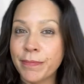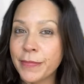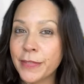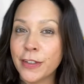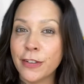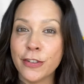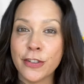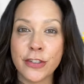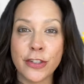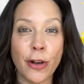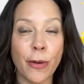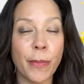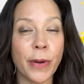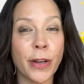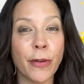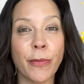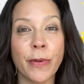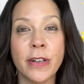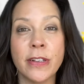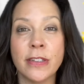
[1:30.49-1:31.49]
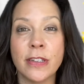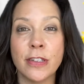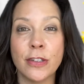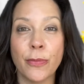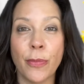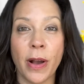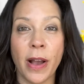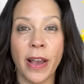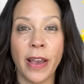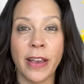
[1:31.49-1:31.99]
There's so many reasons
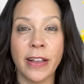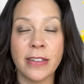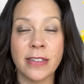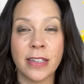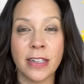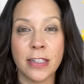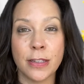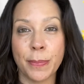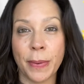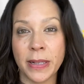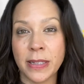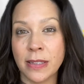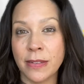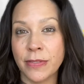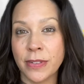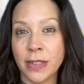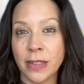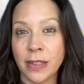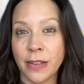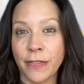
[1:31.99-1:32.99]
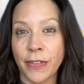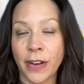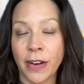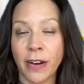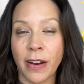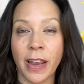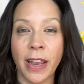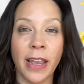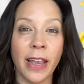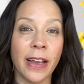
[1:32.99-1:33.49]
why it's expensive to live here.
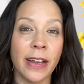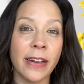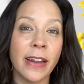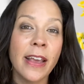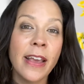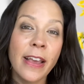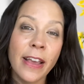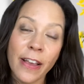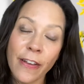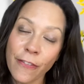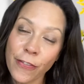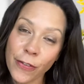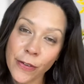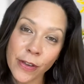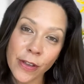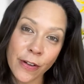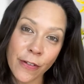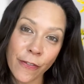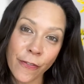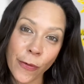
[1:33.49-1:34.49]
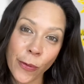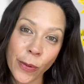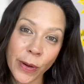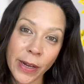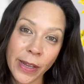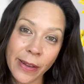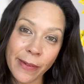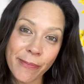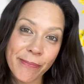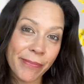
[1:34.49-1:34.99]
And if you can afford
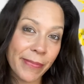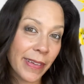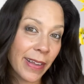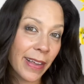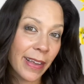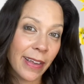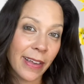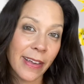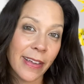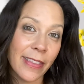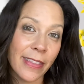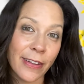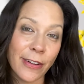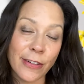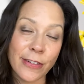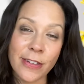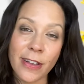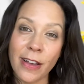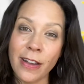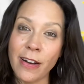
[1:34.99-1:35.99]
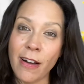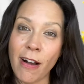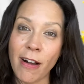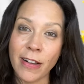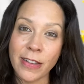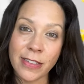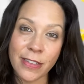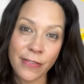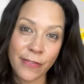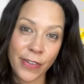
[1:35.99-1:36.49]
it, there's an
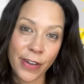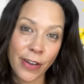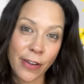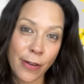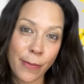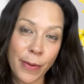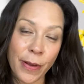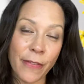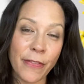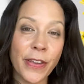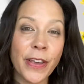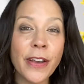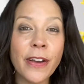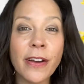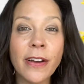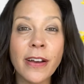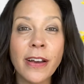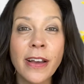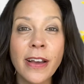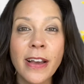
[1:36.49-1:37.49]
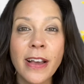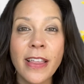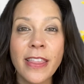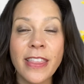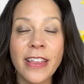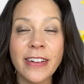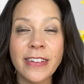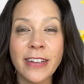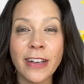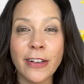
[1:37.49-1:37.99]
awesome video above here
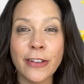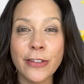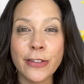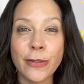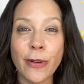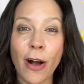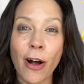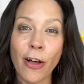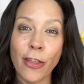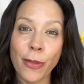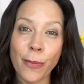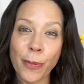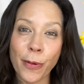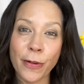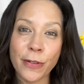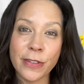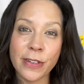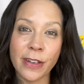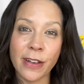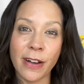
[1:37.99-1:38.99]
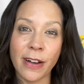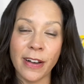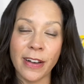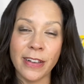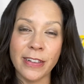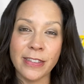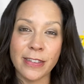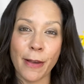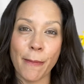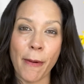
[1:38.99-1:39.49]
that tells you all the pros and
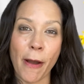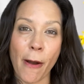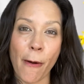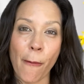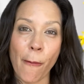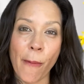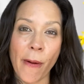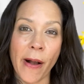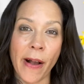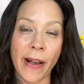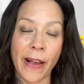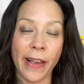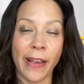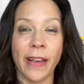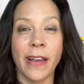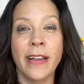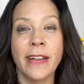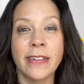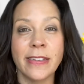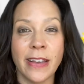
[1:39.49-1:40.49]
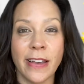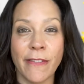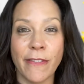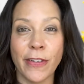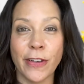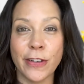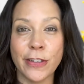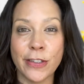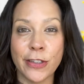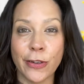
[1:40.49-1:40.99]
cons about why
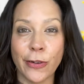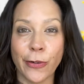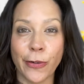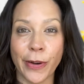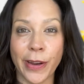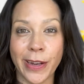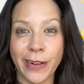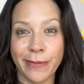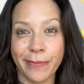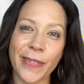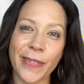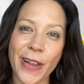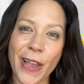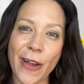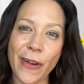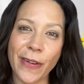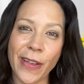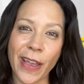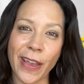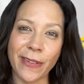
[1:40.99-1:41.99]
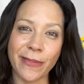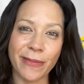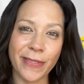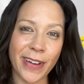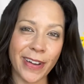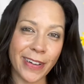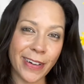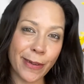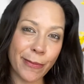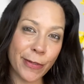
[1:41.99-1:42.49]
Danville is so great. Okay,
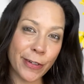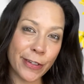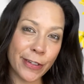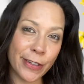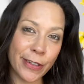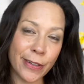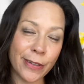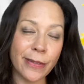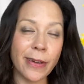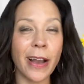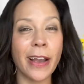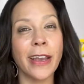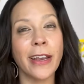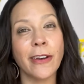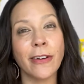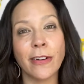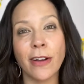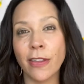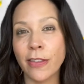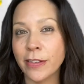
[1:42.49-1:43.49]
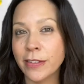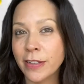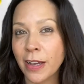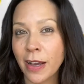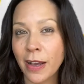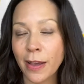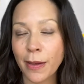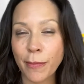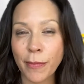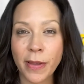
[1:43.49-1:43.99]
con number two, I hear it all the
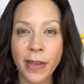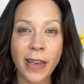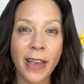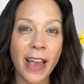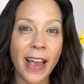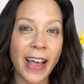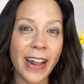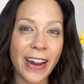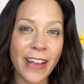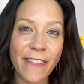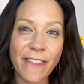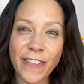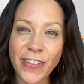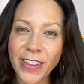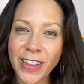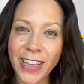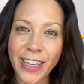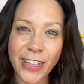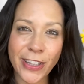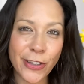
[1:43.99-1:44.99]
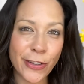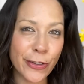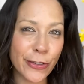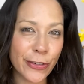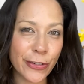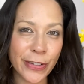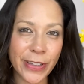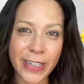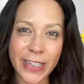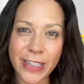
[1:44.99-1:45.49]
time. And I feel like
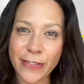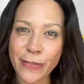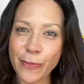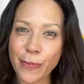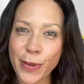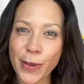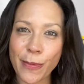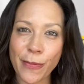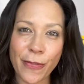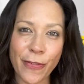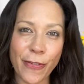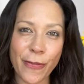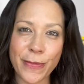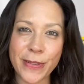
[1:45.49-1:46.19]
usually it's from people from